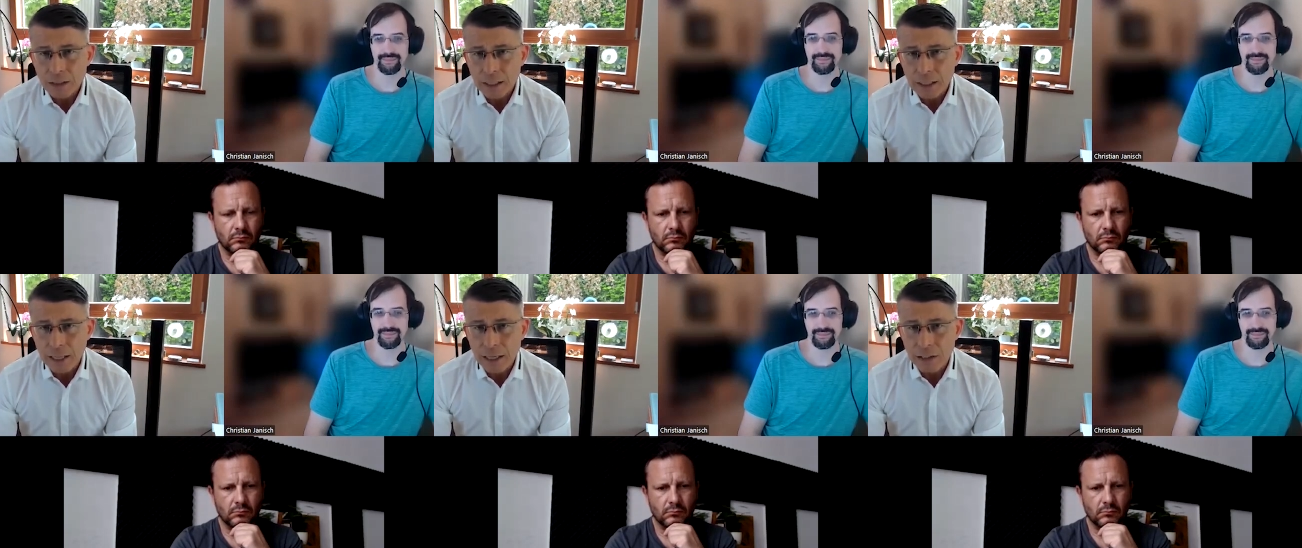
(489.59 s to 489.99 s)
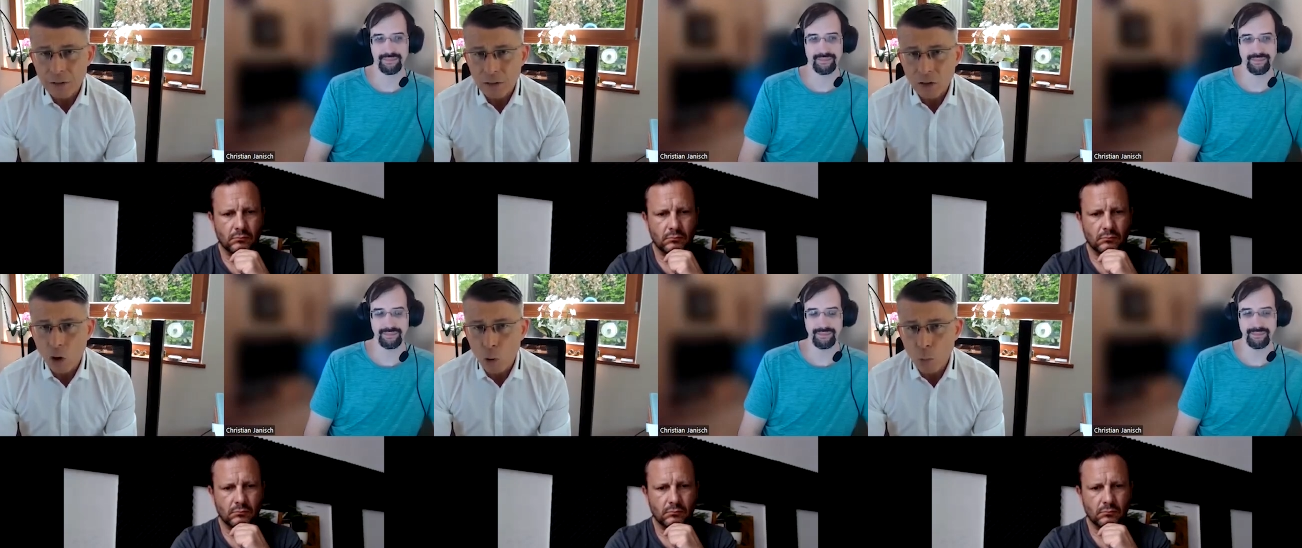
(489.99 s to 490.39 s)
Speaker 1: they
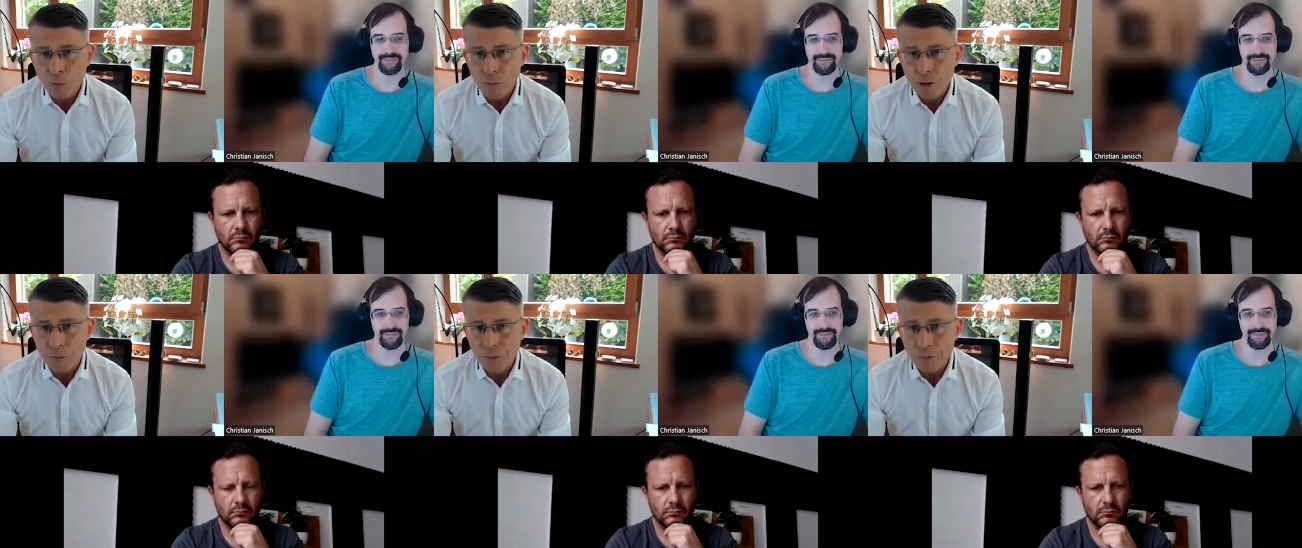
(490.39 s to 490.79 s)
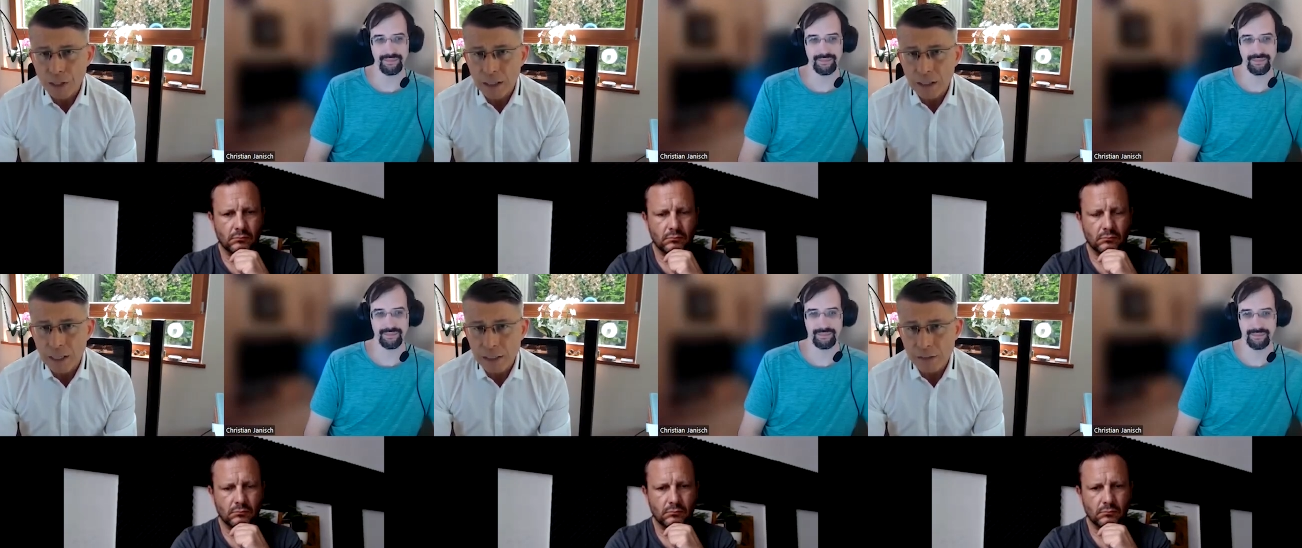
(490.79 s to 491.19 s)
cannot cope with
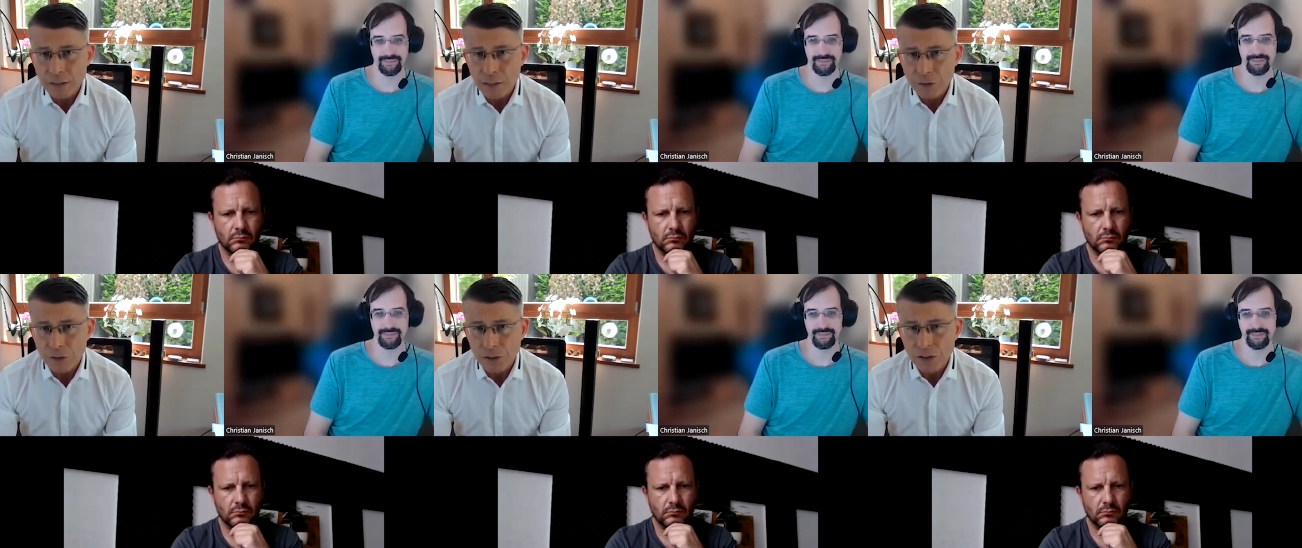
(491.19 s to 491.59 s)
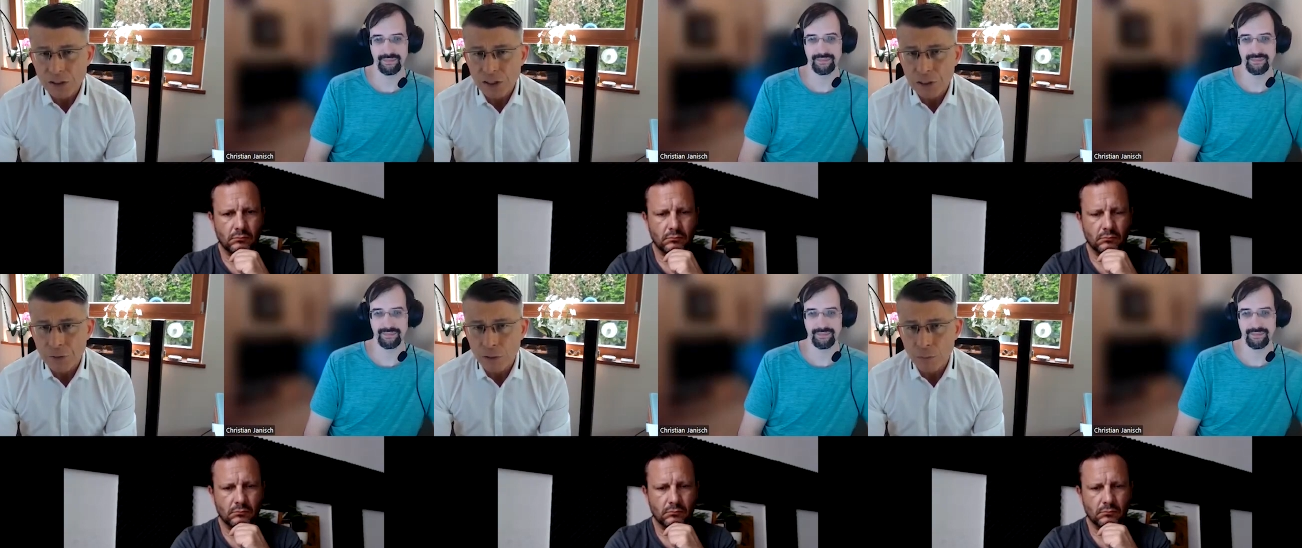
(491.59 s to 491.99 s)
unless there's a
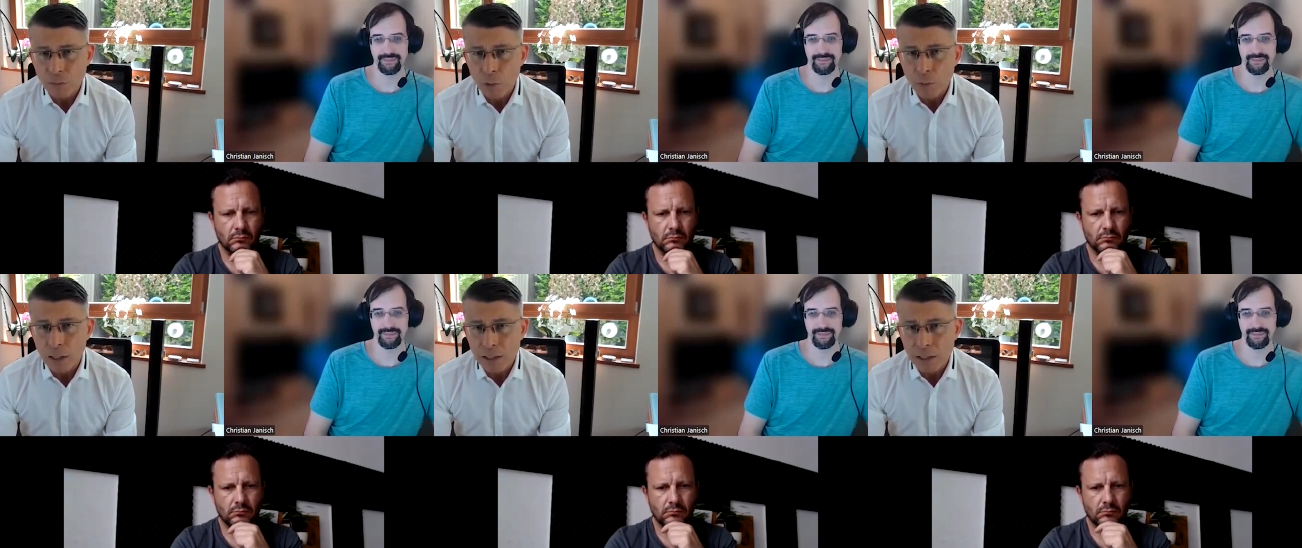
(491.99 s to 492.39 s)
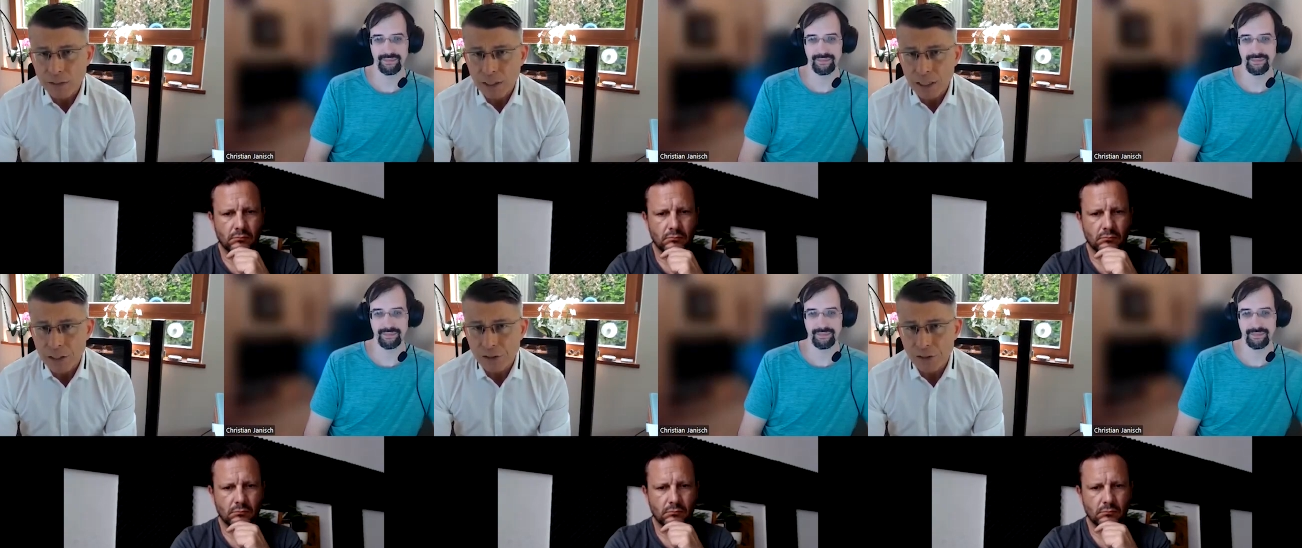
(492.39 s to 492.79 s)
general
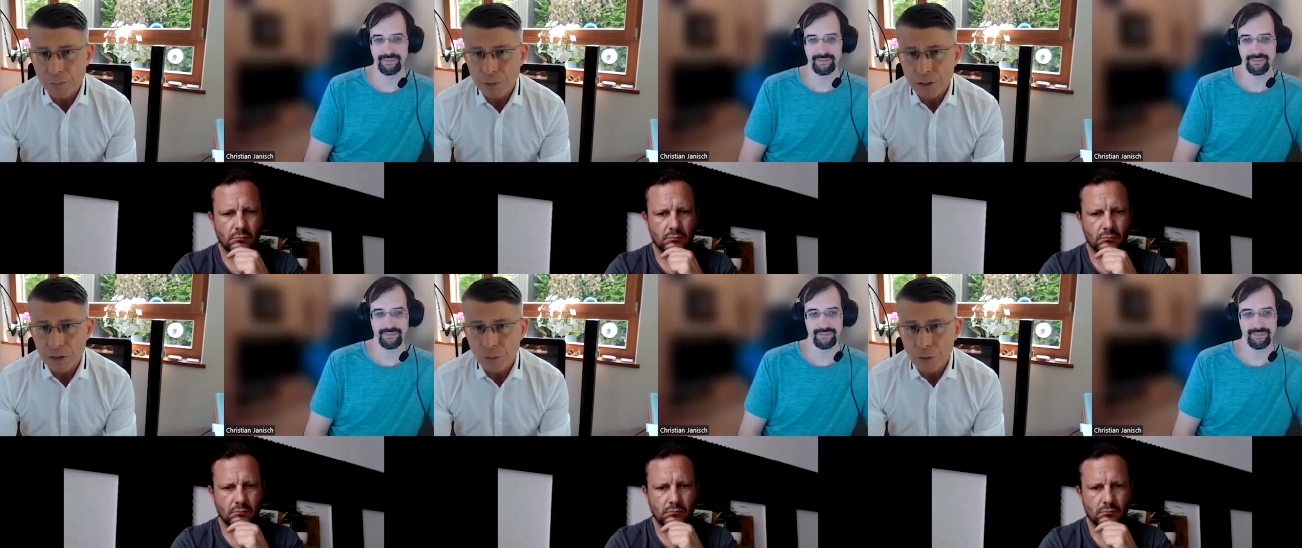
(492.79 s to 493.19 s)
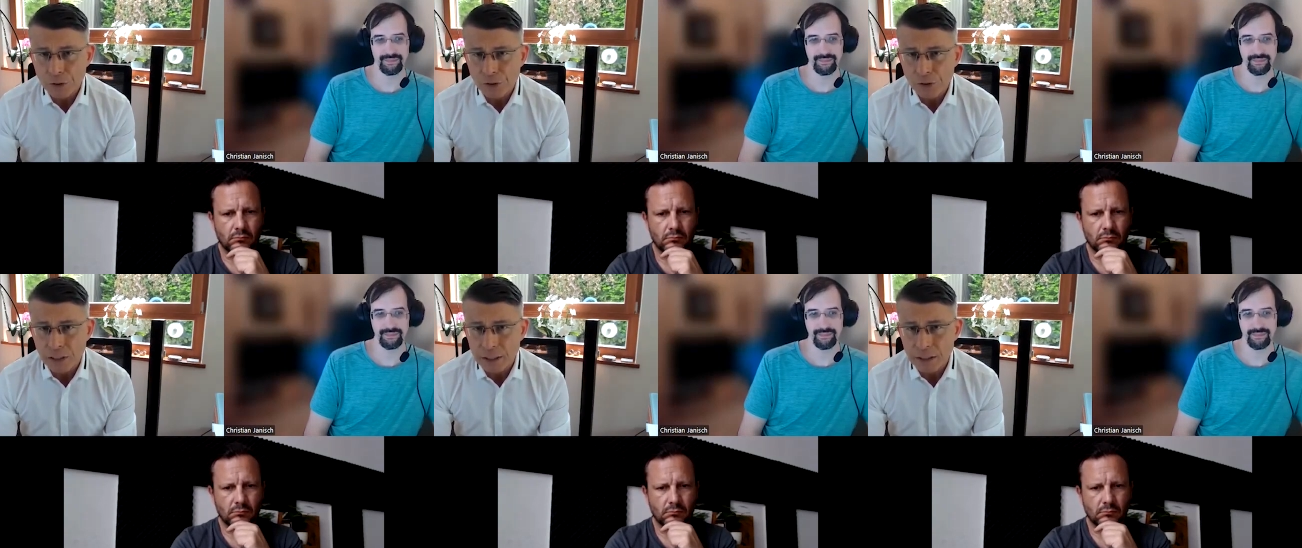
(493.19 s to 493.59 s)
mobilization by the
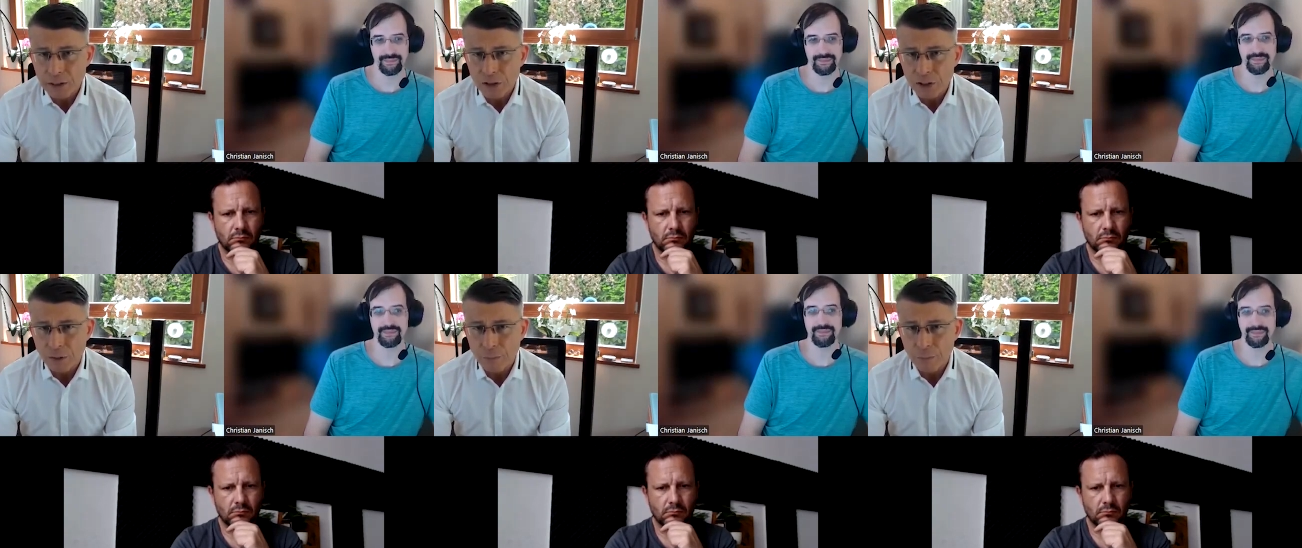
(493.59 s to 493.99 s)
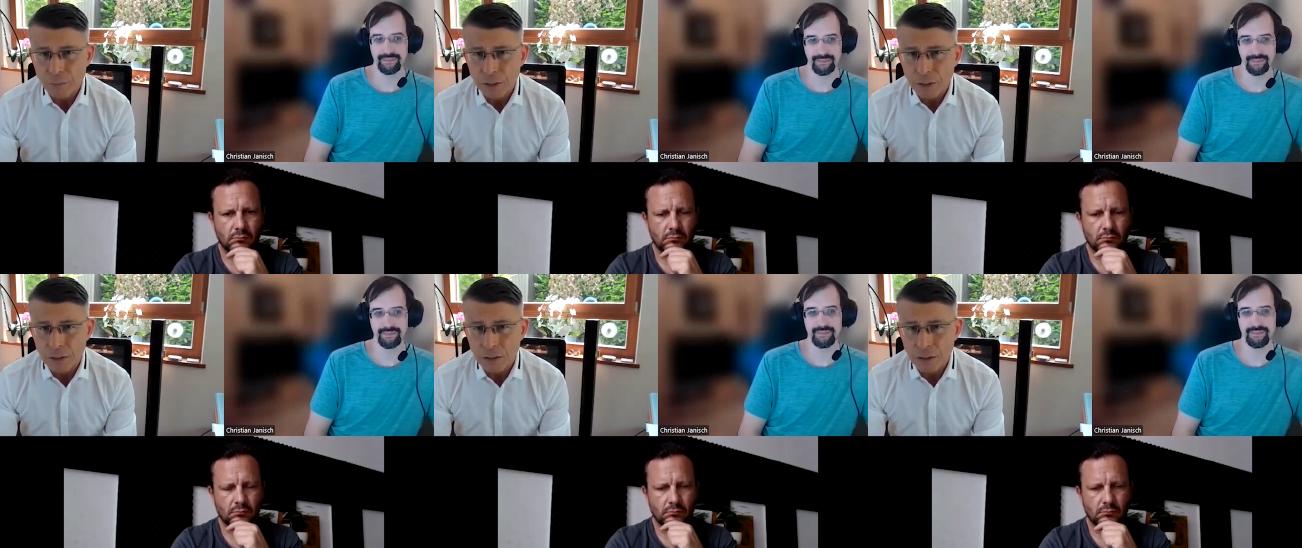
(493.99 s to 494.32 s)
Russian leadership. Mm.